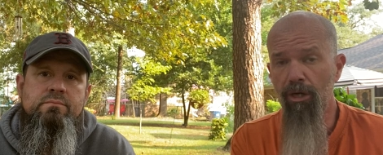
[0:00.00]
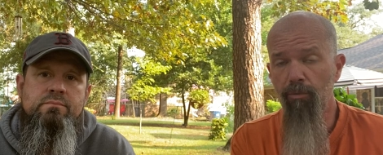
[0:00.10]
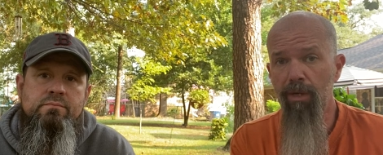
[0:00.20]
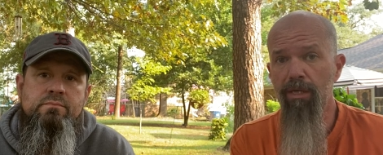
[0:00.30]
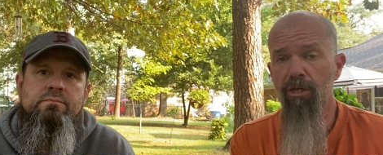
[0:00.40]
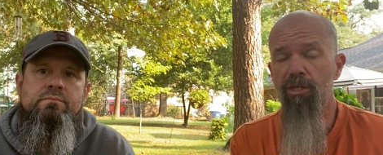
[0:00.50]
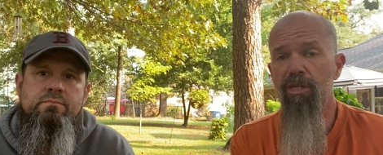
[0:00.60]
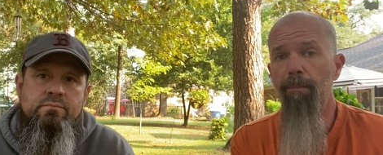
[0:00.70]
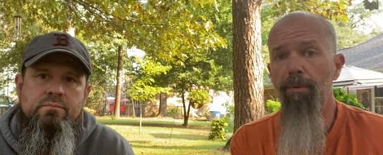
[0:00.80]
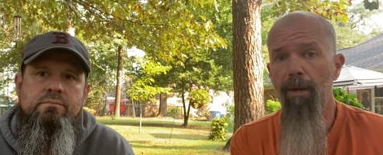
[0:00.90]
Speaker 1: you. We need you to
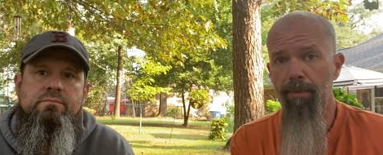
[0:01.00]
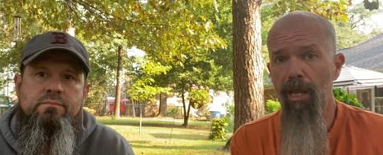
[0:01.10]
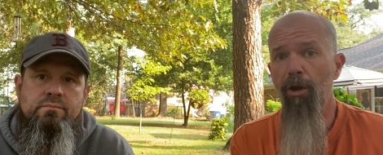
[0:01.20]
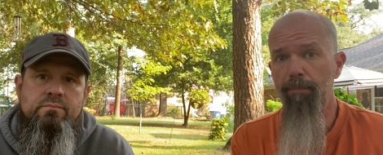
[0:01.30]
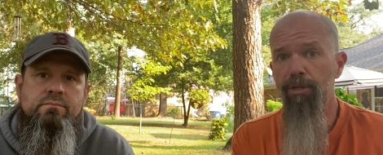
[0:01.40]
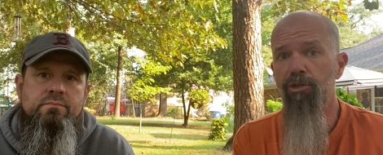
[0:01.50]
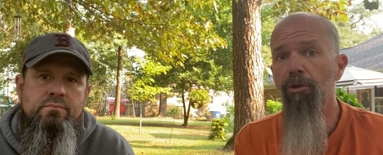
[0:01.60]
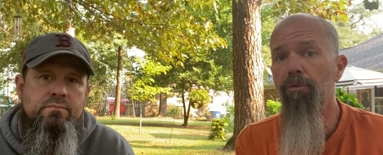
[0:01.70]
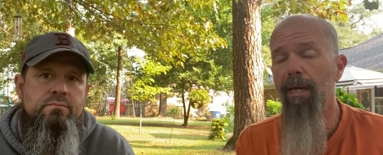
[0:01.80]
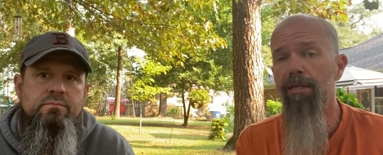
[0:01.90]
step up and help us
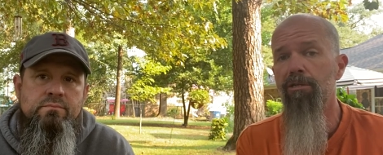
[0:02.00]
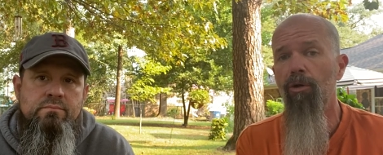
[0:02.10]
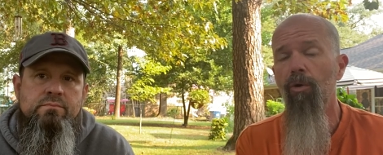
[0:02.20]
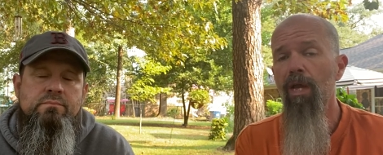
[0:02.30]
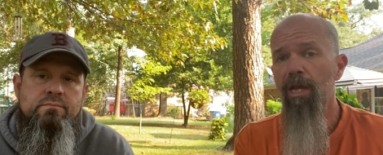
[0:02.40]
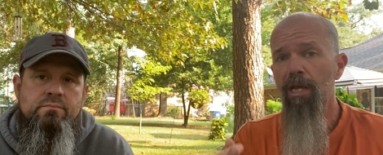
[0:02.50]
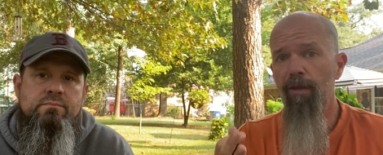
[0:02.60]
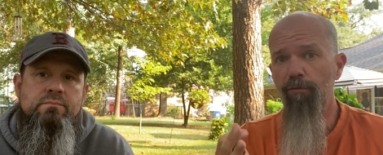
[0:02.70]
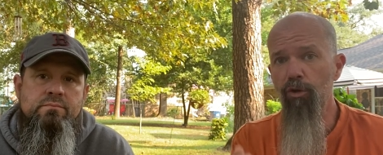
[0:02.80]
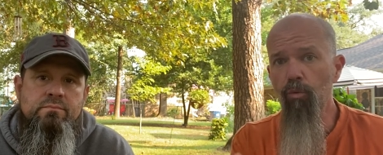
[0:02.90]
do that. So
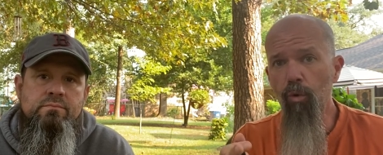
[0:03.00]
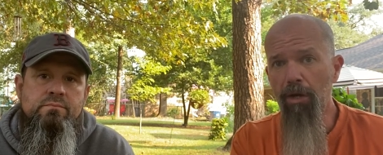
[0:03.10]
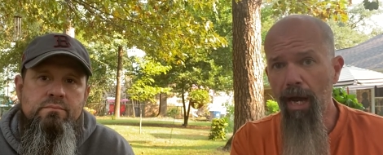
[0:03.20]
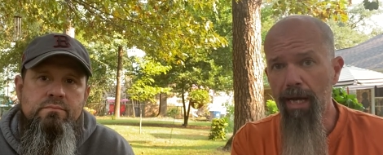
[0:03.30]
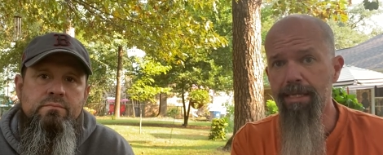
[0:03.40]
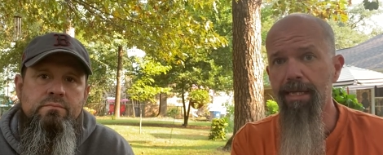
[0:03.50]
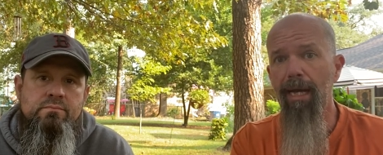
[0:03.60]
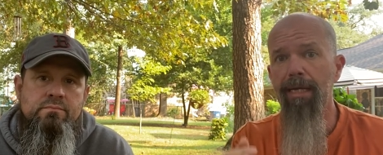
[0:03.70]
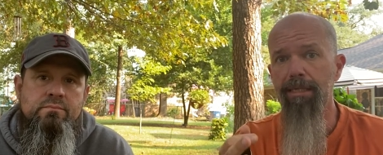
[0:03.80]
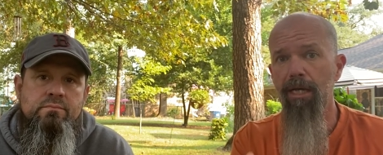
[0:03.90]
if you will
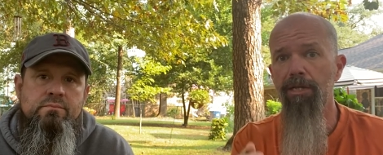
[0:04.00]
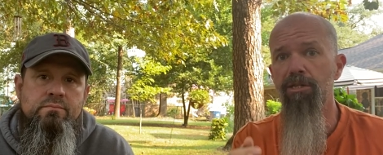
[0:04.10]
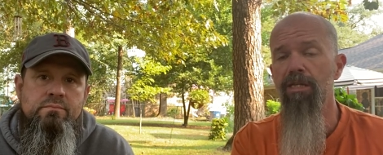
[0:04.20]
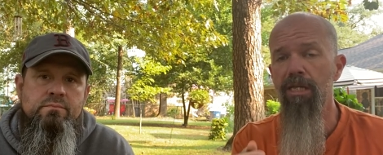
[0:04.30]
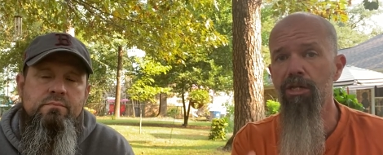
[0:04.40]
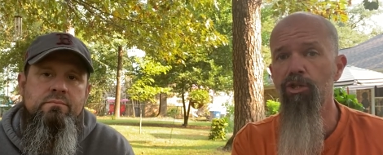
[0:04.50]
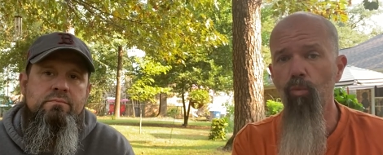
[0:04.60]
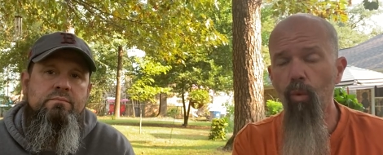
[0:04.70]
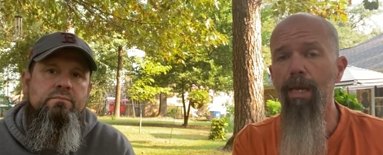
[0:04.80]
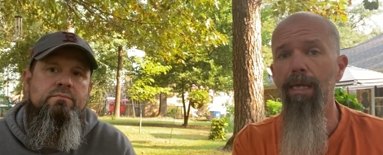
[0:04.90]
contact us this
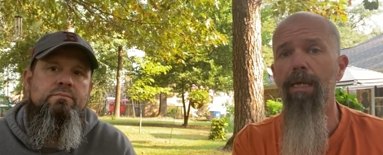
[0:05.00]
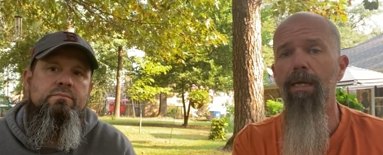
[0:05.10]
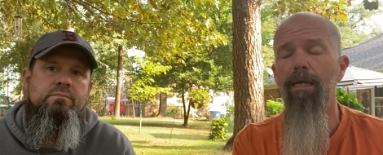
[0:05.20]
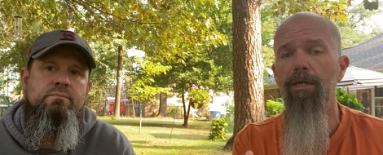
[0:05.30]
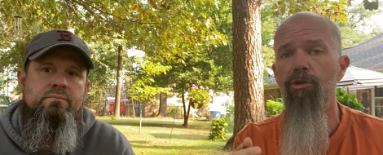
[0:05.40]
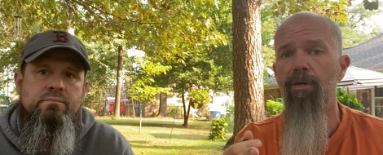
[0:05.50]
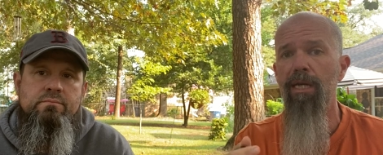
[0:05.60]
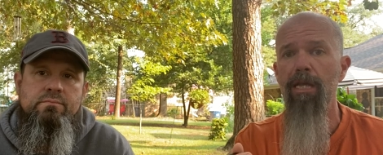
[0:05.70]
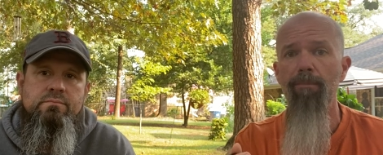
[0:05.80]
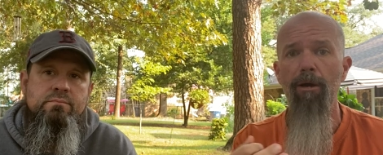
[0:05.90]
week, uh, you
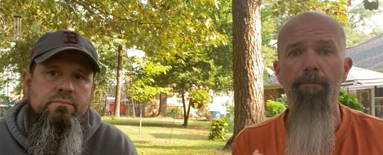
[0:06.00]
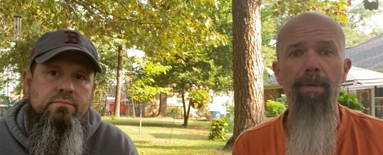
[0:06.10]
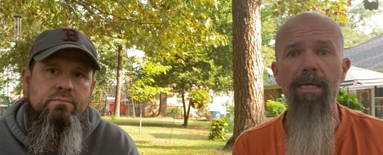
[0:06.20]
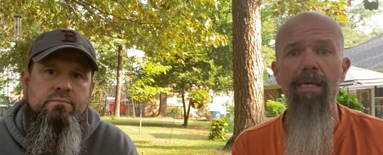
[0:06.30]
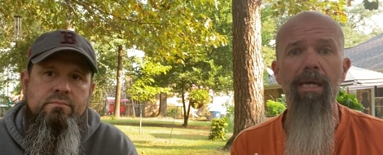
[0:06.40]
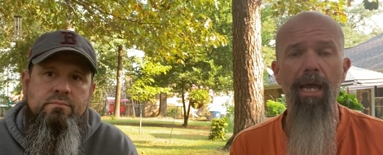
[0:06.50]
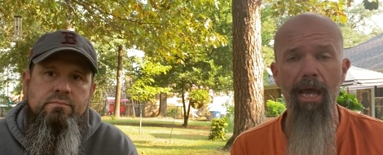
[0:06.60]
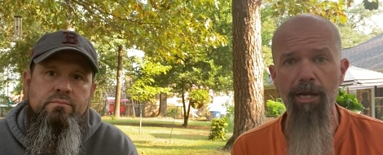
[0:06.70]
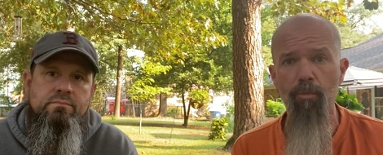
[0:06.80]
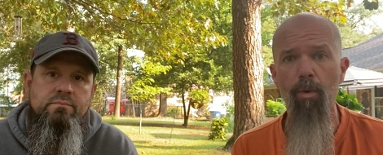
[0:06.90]
can email me,
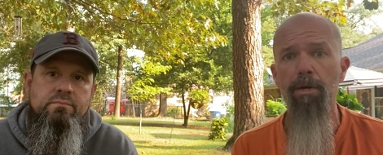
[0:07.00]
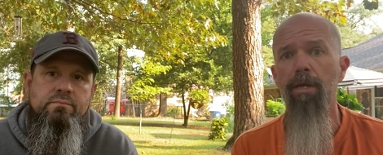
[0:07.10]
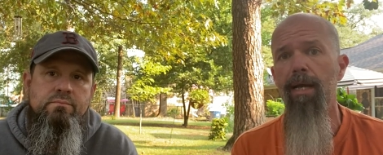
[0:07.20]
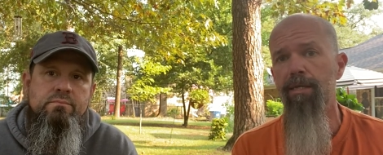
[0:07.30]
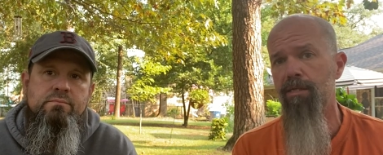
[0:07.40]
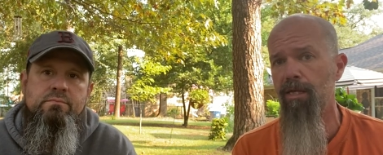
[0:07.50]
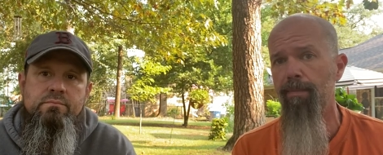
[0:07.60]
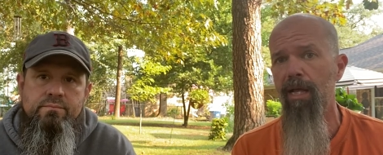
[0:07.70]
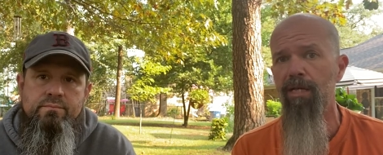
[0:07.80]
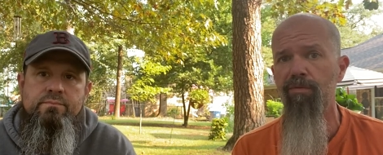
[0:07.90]
Edward at
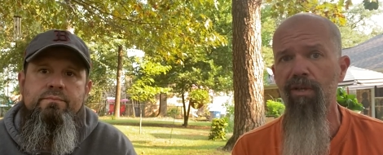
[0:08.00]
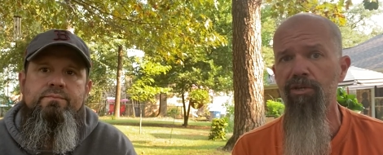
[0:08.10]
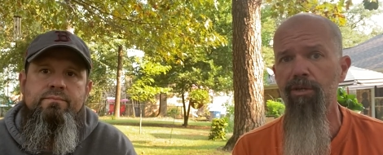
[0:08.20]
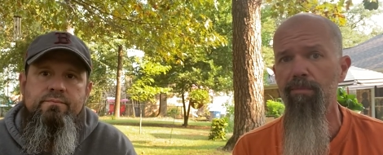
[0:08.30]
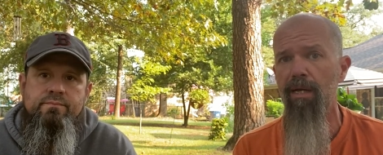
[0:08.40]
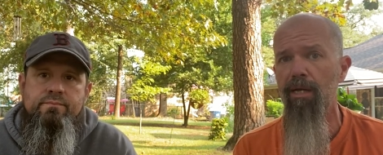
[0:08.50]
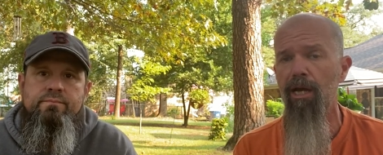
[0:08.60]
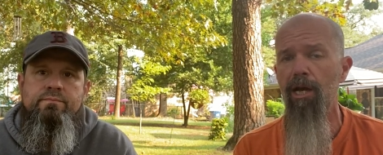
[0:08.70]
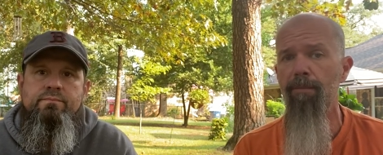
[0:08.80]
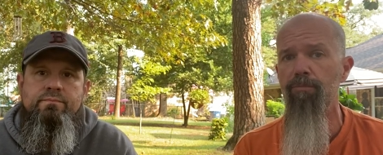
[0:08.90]

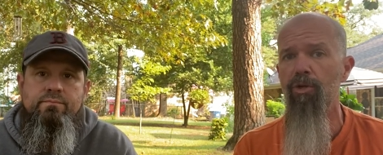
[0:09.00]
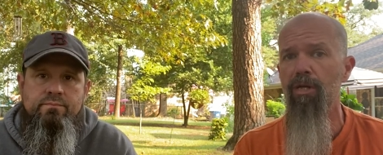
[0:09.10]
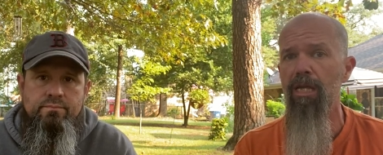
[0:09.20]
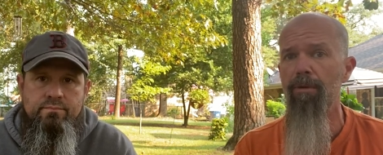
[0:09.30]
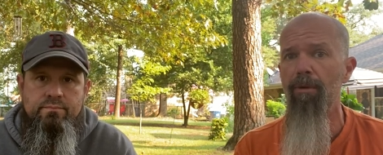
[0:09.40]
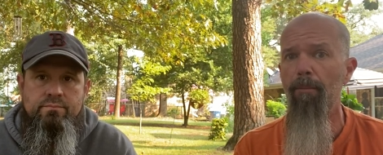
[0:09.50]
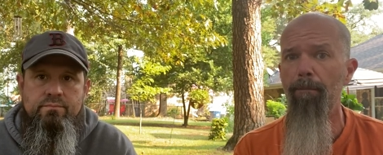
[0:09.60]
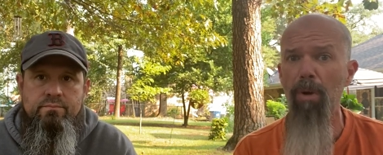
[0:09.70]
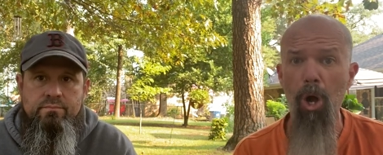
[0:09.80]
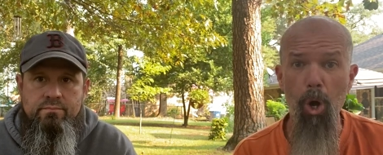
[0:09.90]
summitheightsfellowship.com. You can email
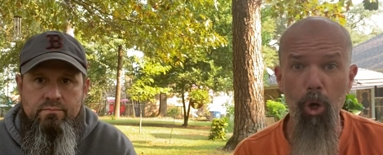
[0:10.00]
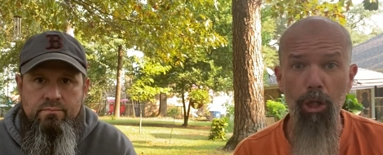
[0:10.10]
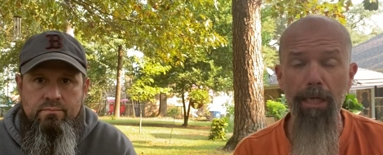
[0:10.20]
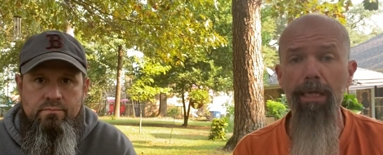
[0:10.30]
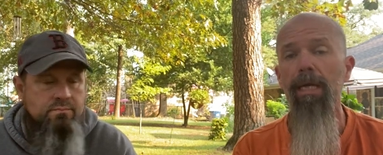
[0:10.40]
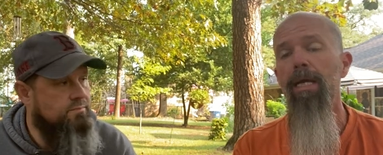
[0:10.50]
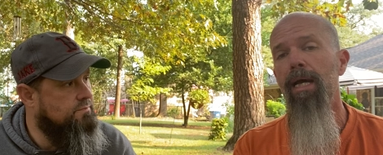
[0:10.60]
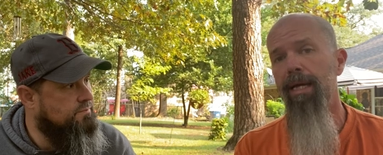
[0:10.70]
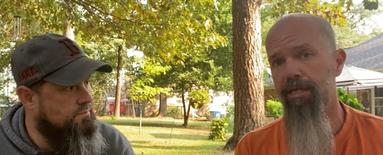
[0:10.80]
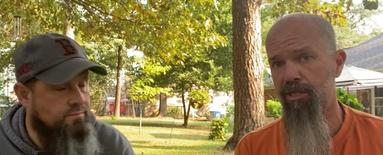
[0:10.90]
Paula
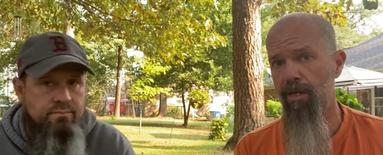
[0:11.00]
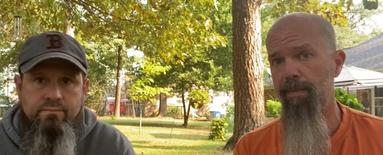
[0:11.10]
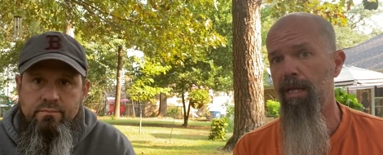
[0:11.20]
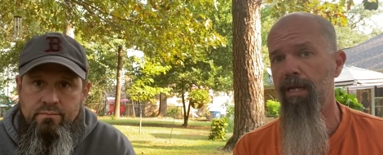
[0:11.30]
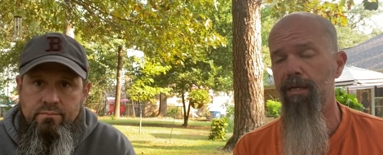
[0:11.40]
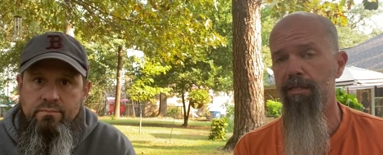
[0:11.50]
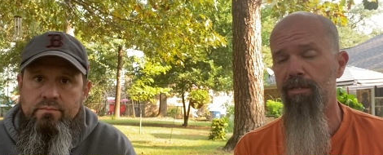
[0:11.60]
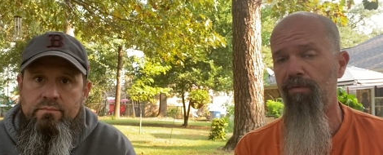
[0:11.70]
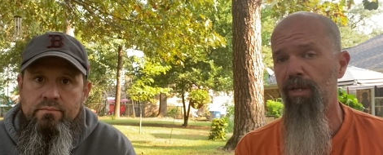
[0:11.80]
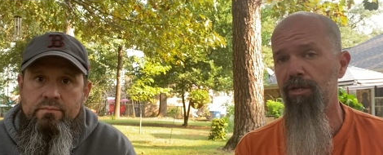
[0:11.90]
at
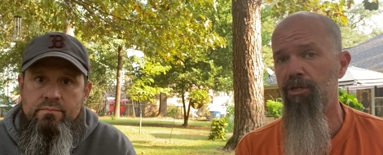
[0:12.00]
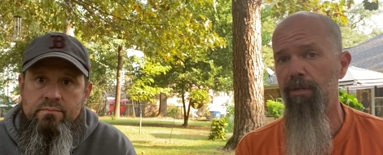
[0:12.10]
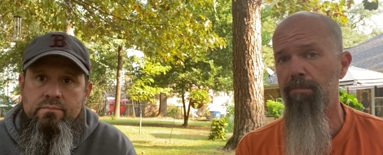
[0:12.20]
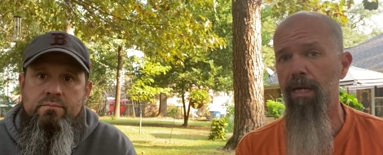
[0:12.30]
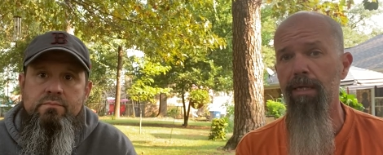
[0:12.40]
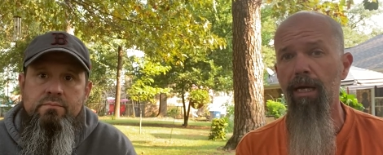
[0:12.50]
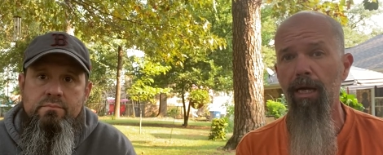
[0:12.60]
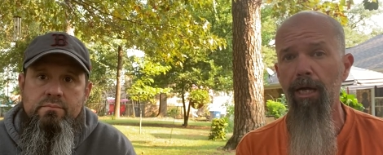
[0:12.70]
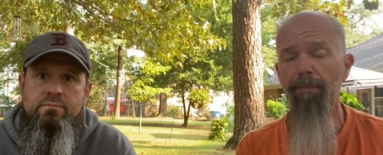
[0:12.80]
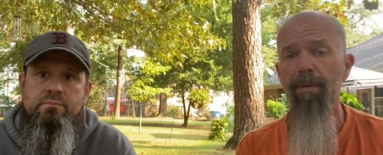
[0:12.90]

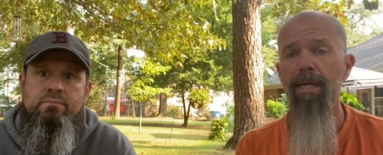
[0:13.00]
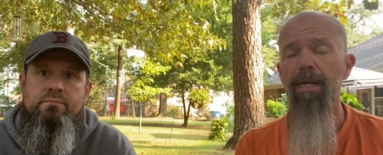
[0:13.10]
summitheightsfellowship.com